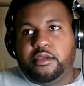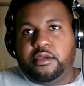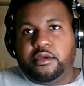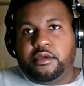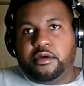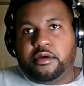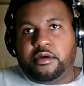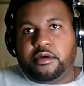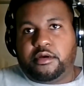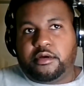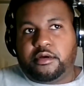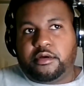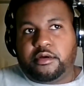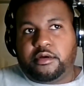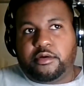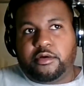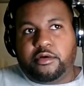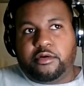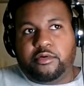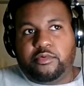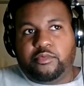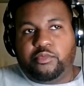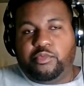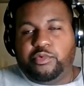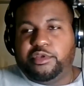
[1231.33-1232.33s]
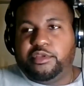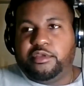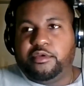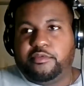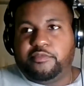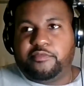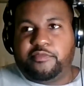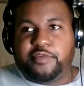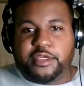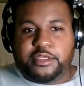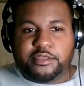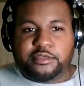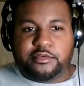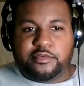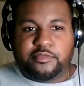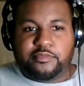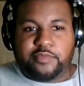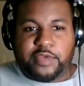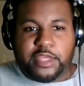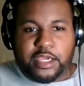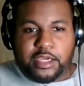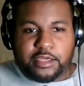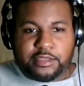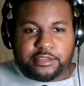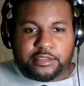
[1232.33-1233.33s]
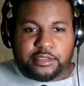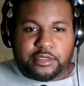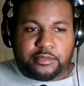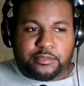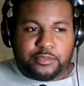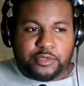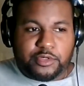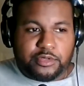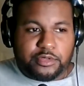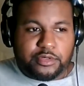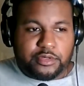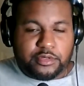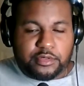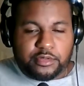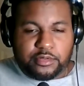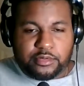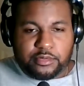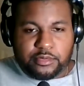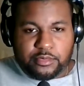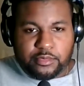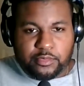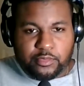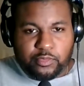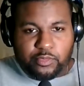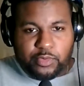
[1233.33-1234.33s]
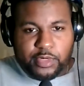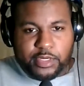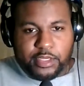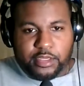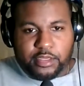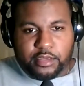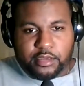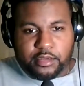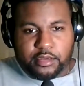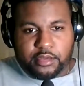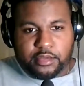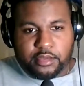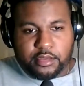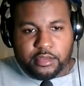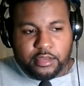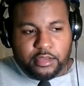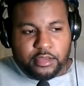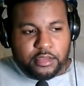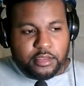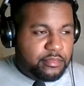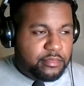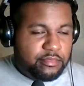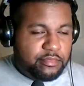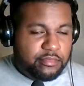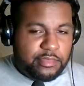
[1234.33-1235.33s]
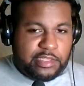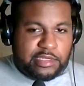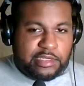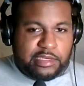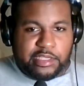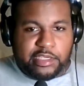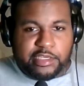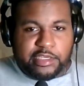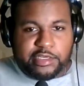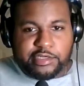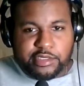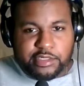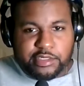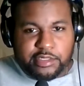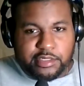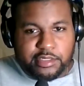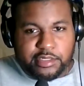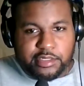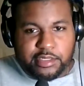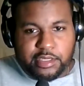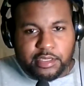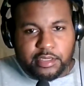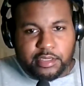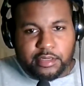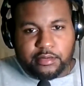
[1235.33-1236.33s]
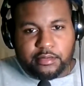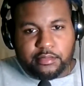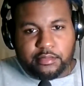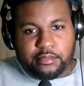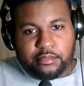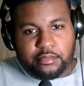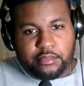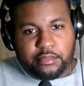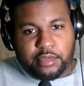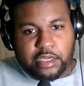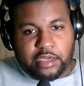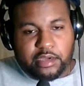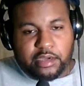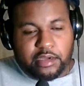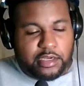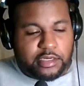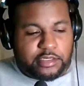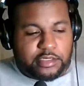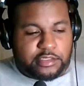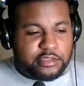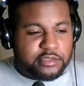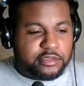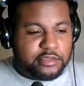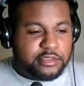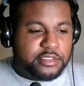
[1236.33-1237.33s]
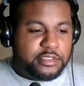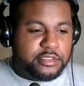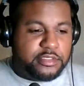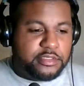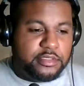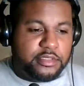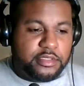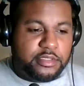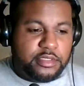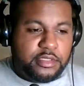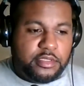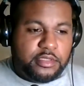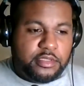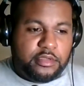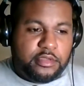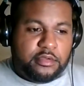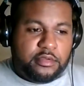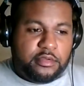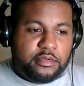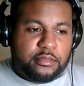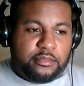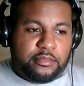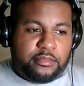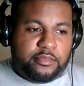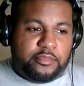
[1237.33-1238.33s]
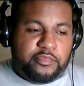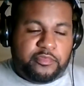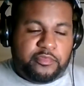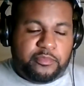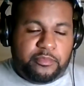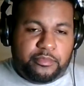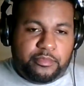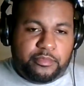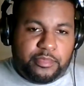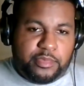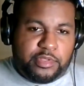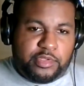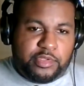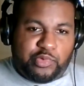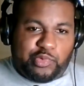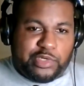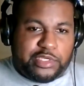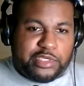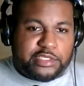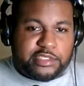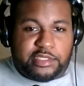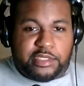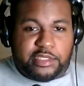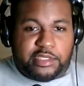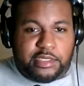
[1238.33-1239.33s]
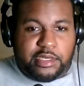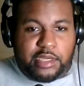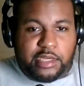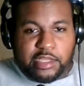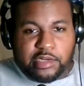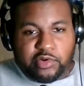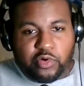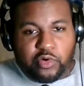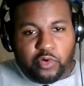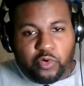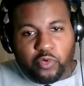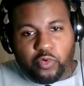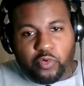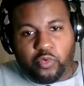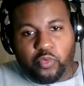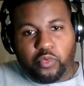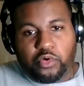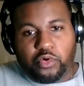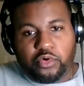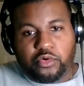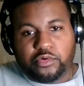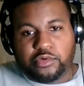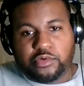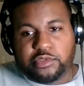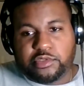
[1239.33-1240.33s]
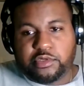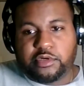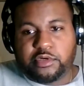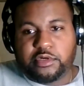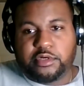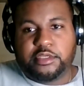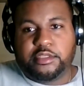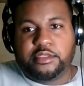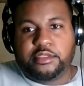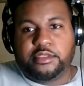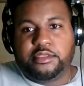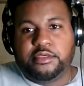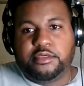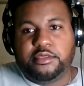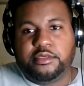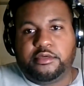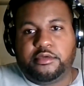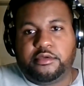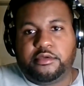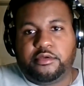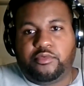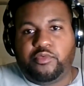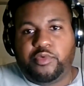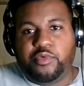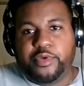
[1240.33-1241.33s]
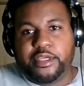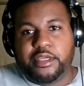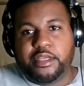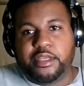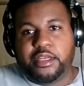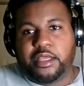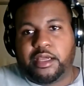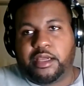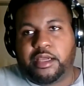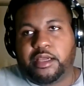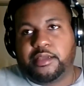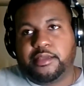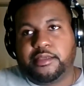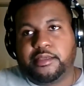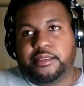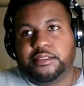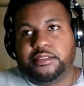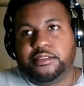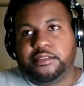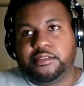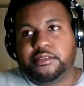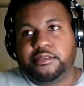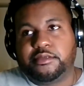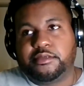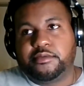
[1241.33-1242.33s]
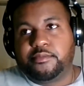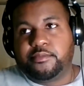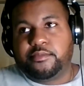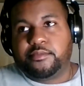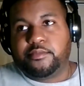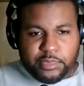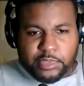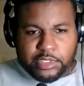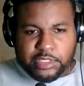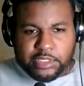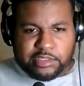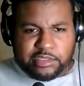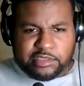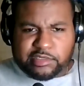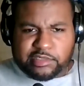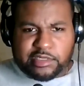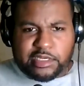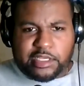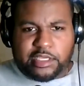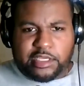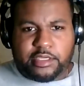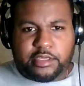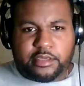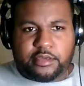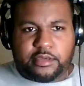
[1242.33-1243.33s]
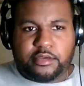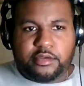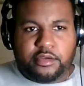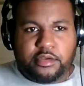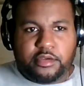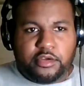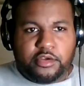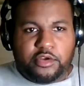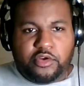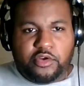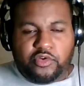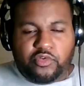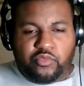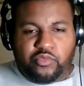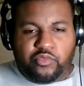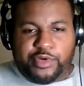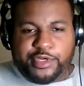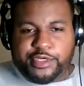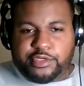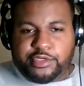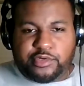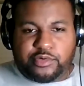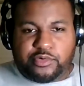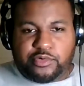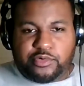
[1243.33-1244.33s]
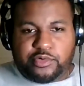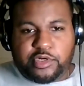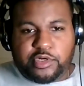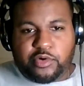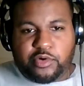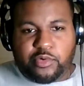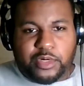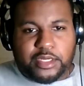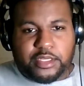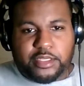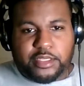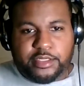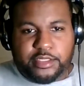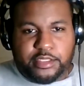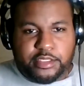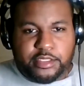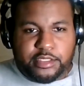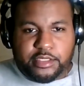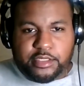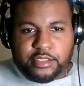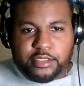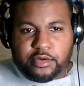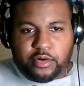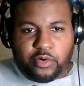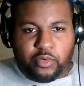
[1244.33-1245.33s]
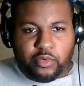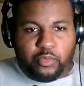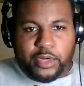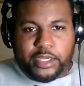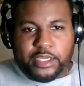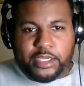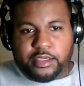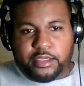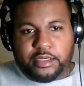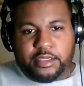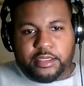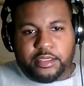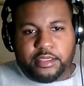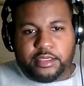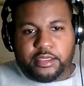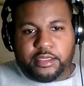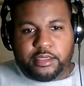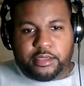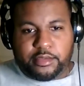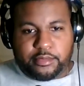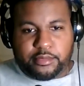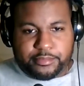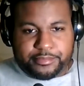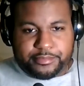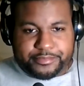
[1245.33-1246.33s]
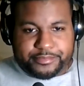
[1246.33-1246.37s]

with the events of last summer, where the nation and actually to an extent, like the whole world started to realize this like racial equality awakening,